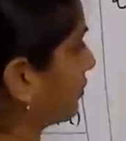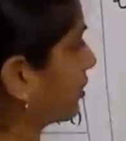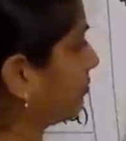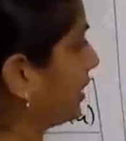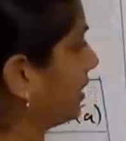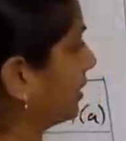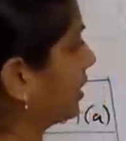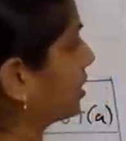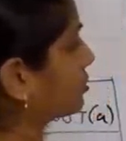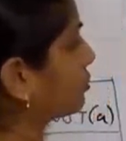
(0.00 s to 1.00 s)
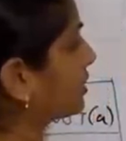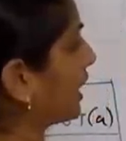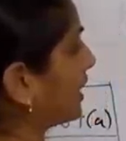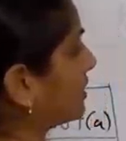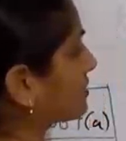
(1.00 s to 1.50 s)
for B. So
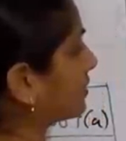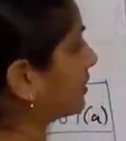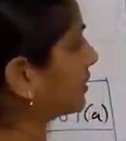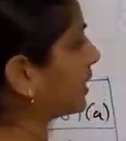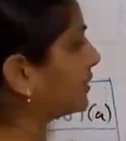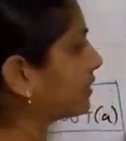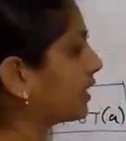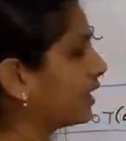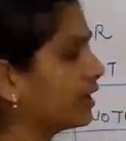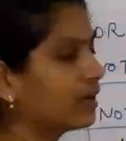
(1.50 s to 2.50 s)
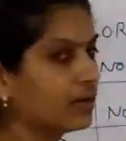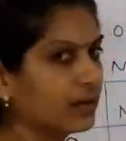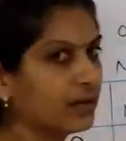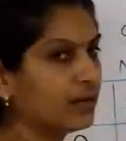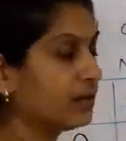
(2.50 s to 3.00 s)
10 is greater than 3.
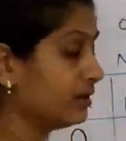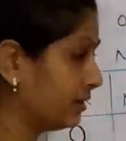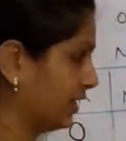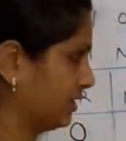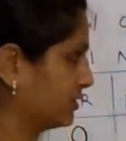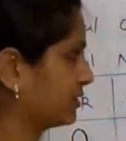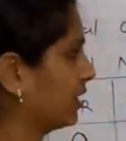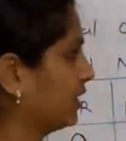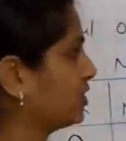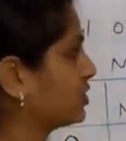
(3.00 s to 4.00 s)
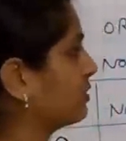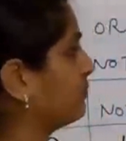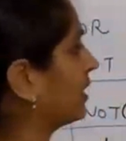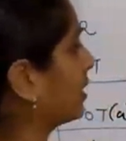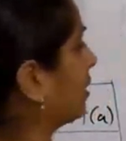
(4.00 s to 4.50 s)
Yes. Condition
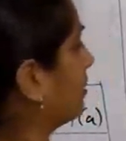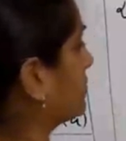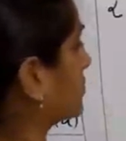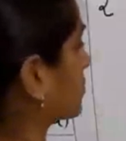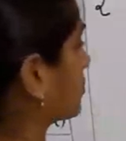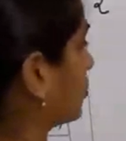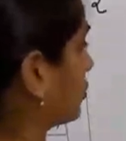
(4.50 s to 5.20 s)
becomes